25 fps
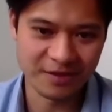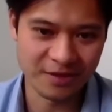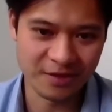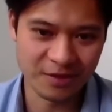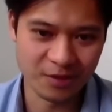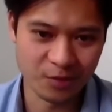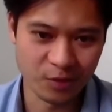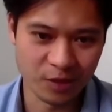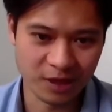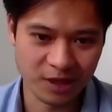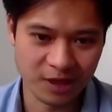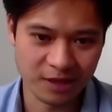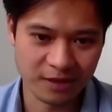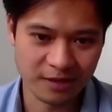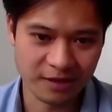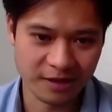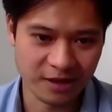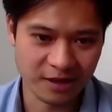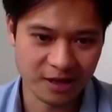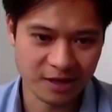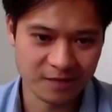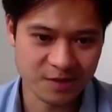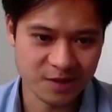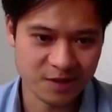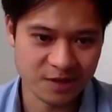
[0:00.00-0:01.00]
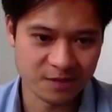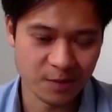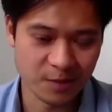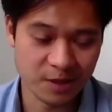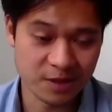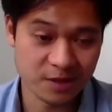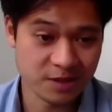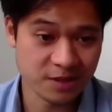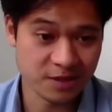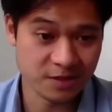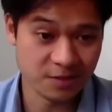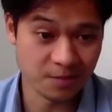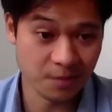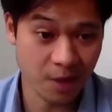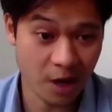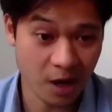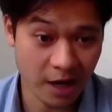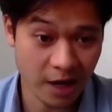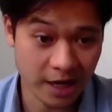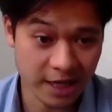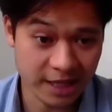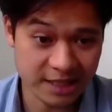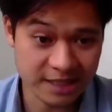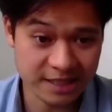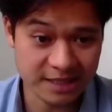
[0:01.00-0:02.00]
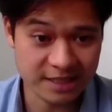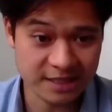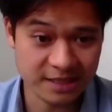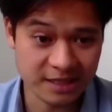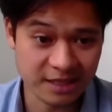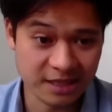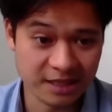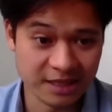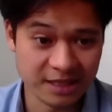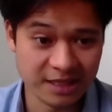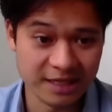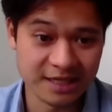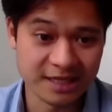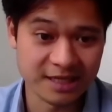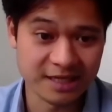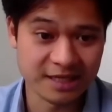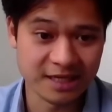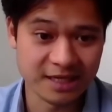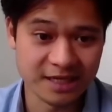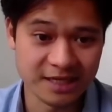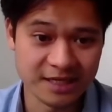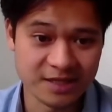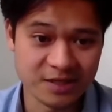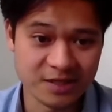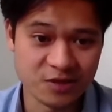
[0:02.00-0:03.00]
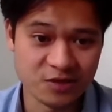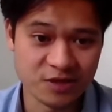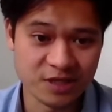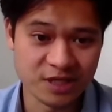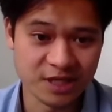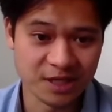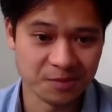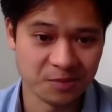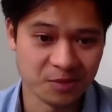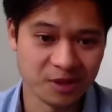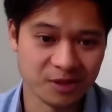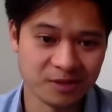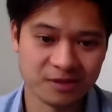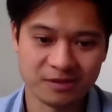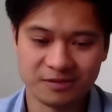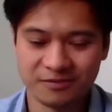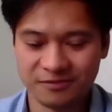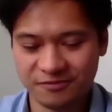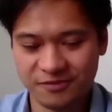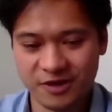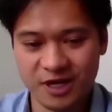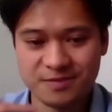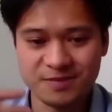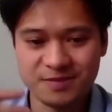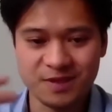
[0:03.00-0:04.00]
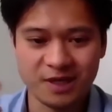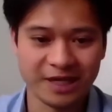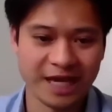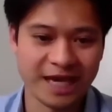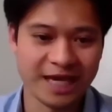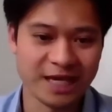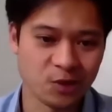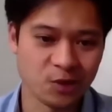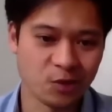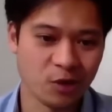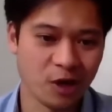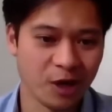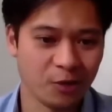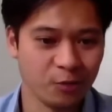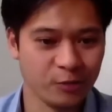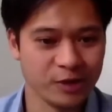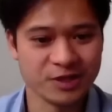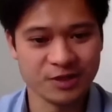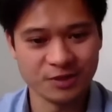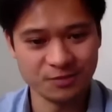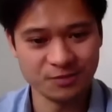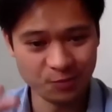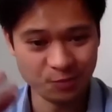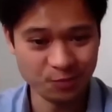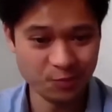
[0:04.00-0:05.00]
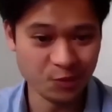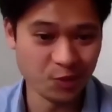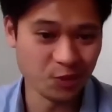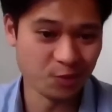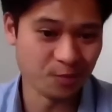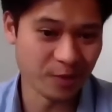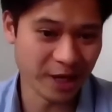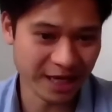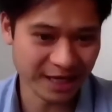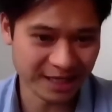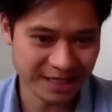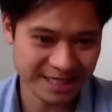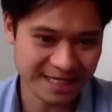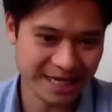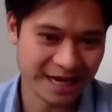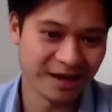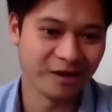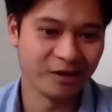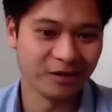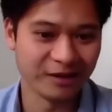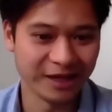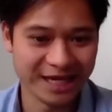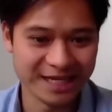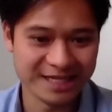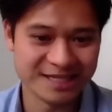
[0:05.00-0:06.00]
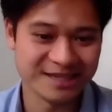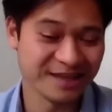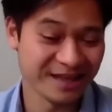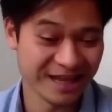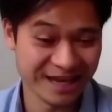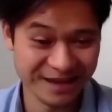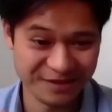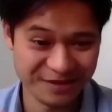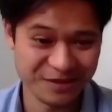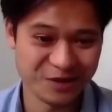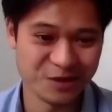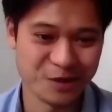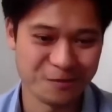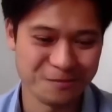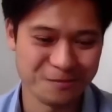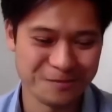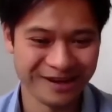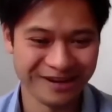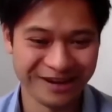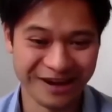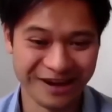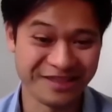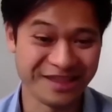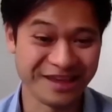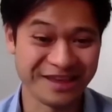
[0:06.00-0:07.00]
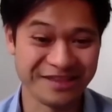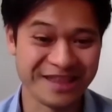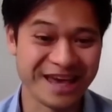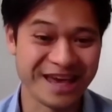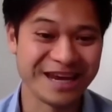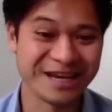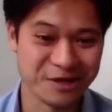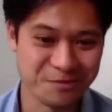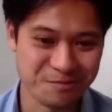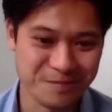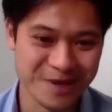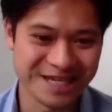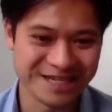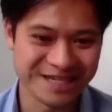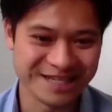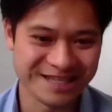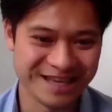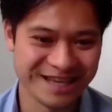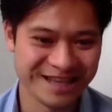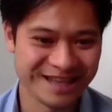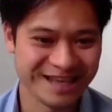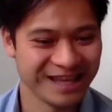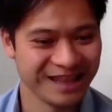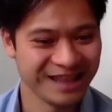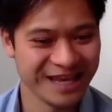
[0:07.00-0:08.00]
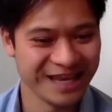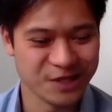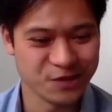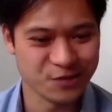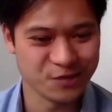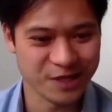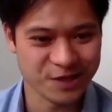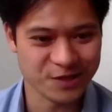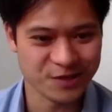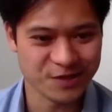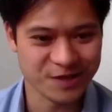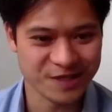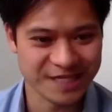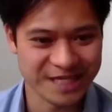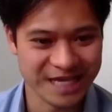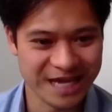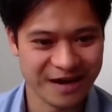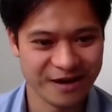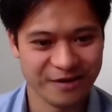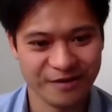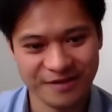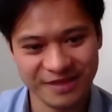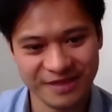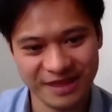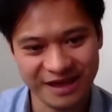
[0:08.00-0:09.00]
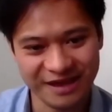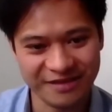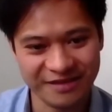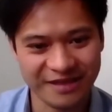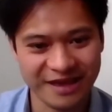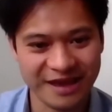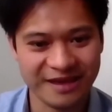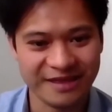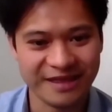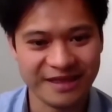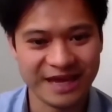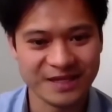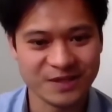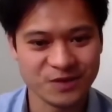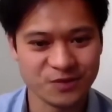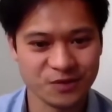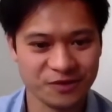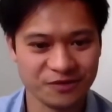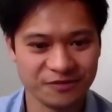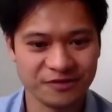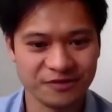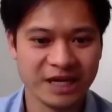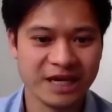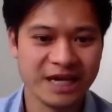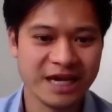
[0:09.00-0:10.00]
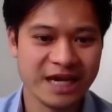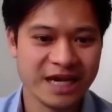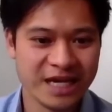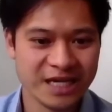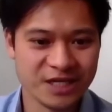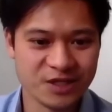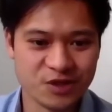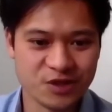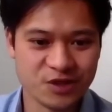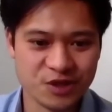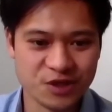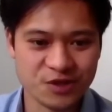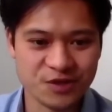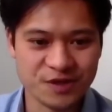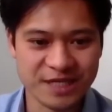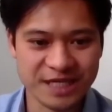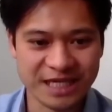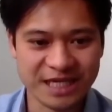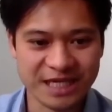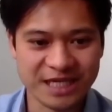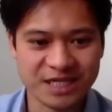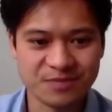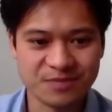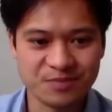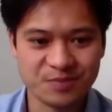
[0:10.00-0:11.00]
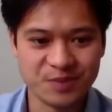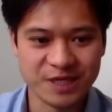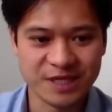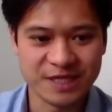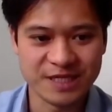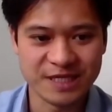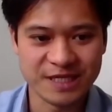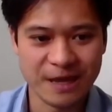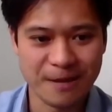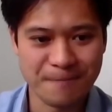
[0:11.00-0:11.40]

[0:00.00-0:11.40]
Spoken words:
one that comes to mind is 2 Sigma, firms like AQR, which you may say are later. I think they'd admit that they're later entrants there, and they're sort of introducing it. But